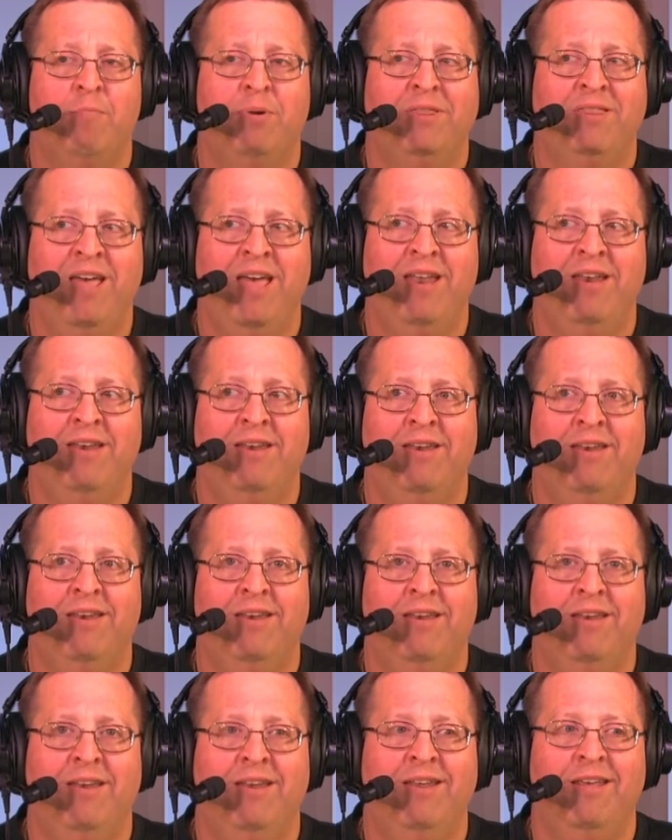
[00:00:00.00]
But then
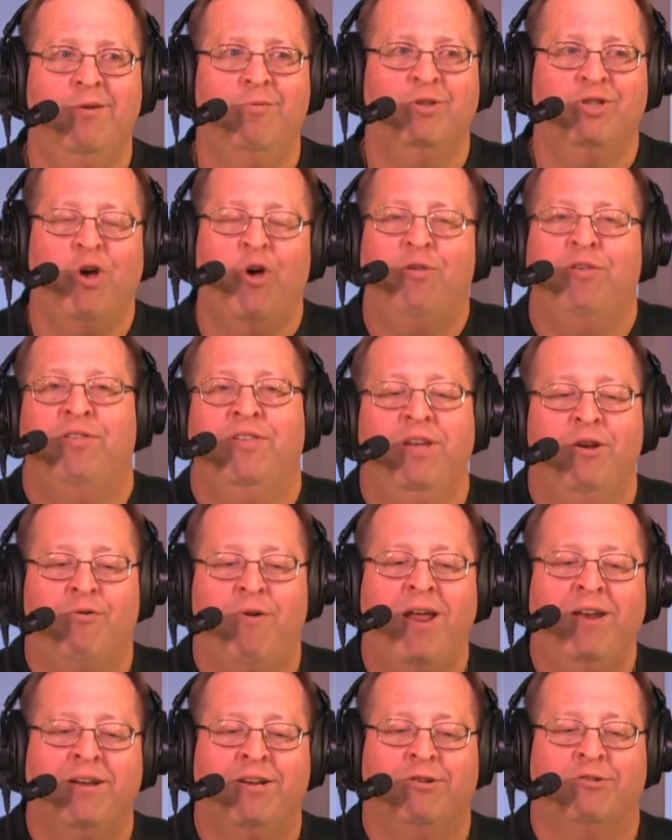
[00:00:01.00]
it was all
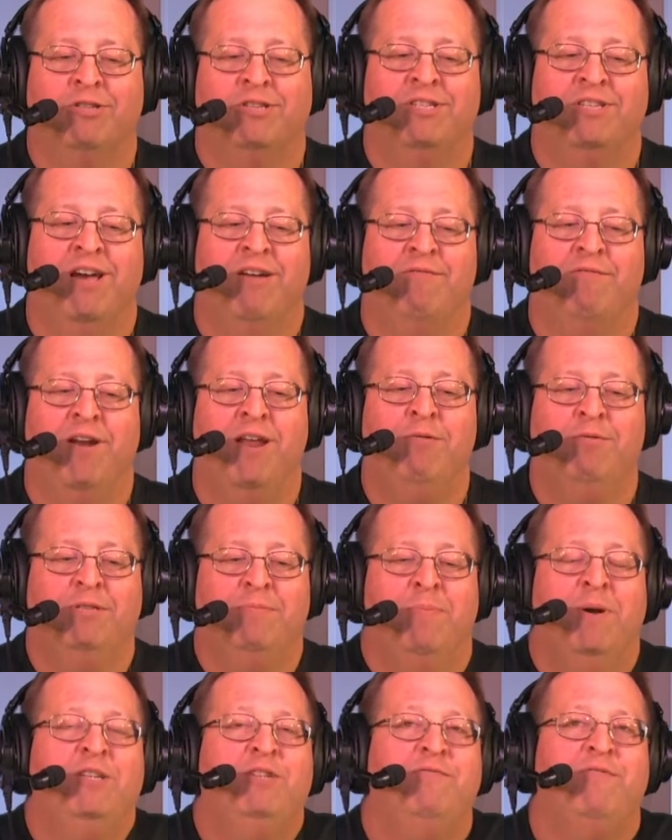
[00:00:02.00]
theoretical stuff, right? It was
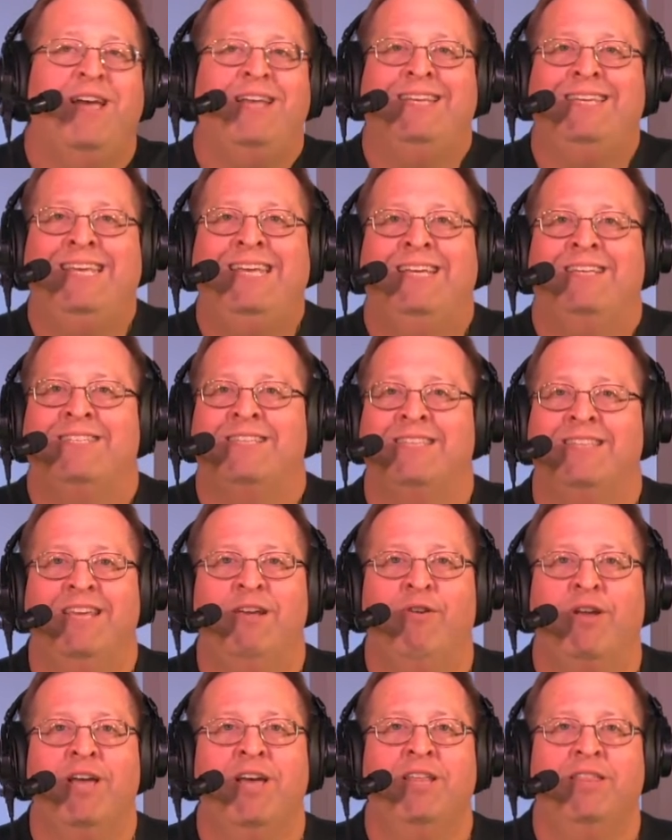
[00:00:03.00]
a bunch of ideas and
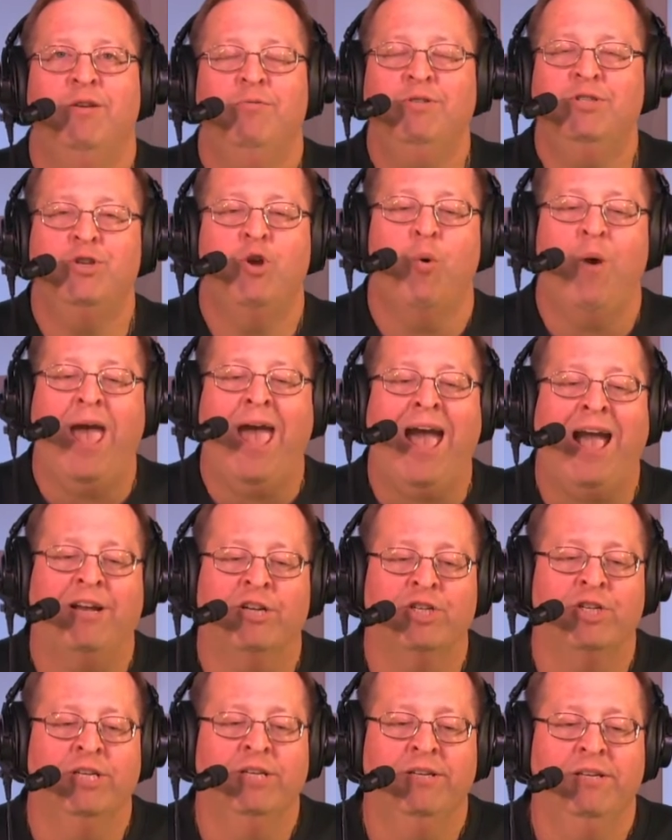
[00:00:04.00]
theory. There was no
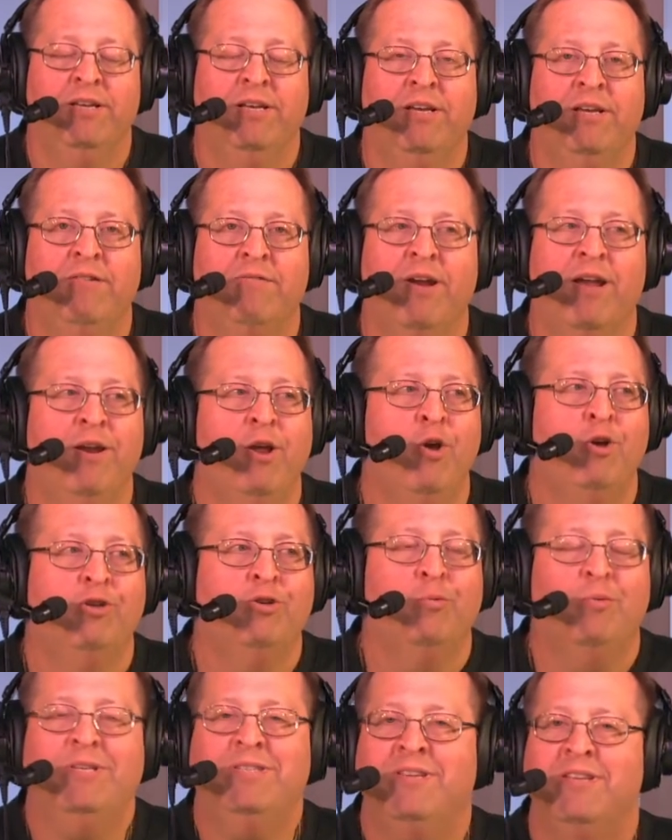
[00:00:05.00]
action. Right?
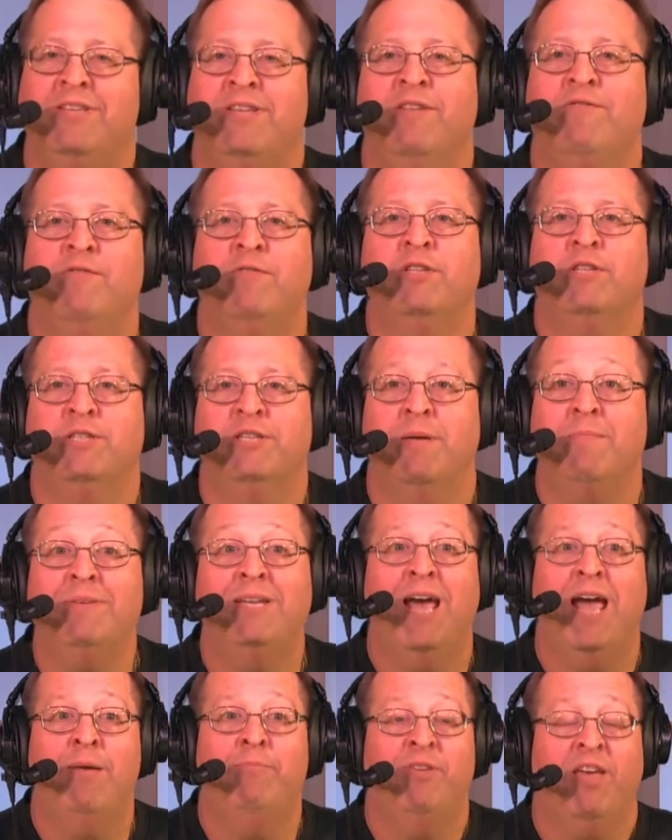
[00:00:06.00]
So what's the difference
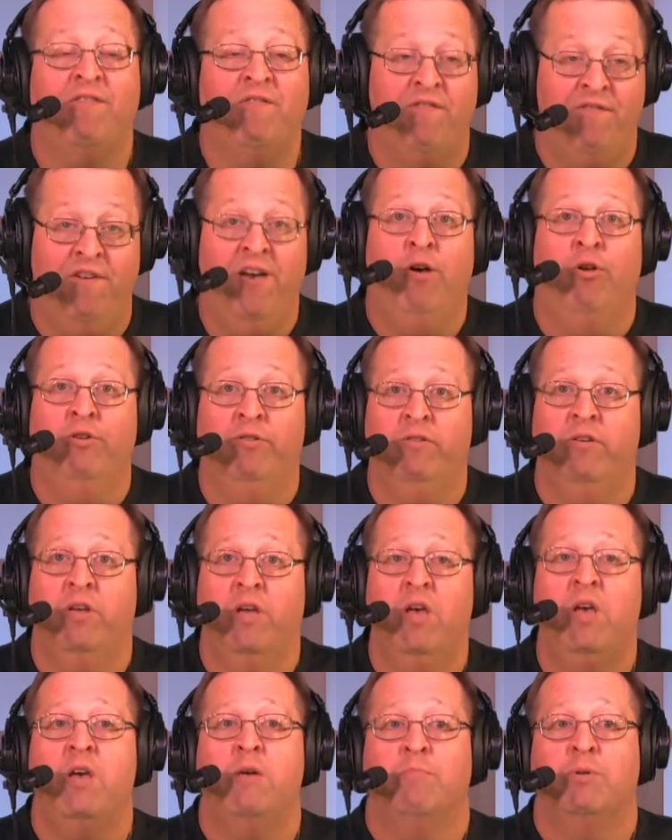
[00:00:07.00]
sometimes I felt
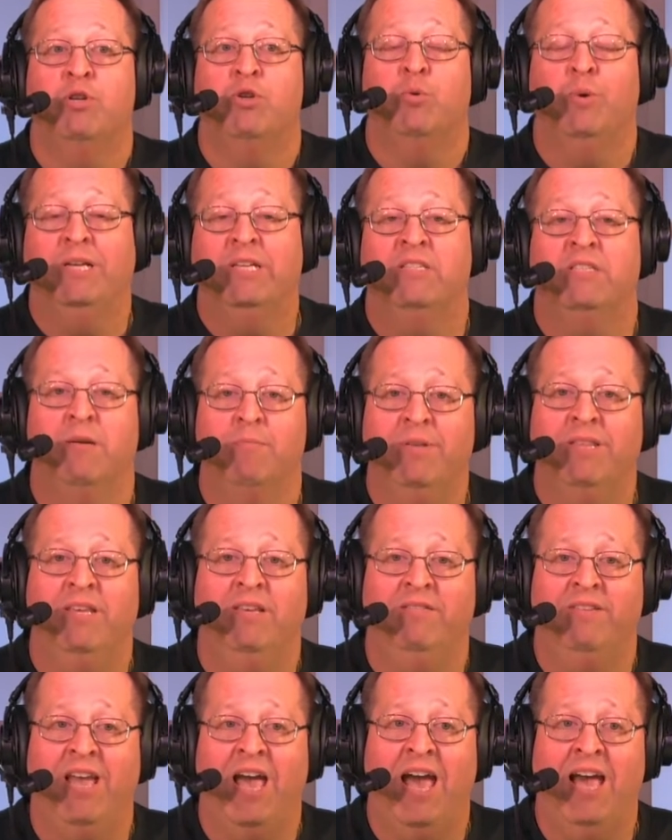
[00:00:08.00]
between some of
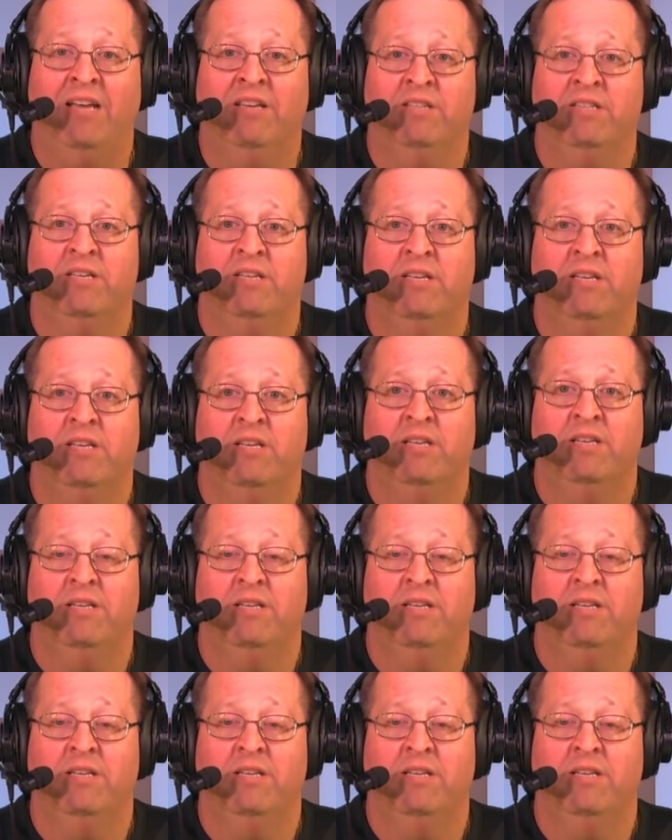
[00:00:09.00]
these guys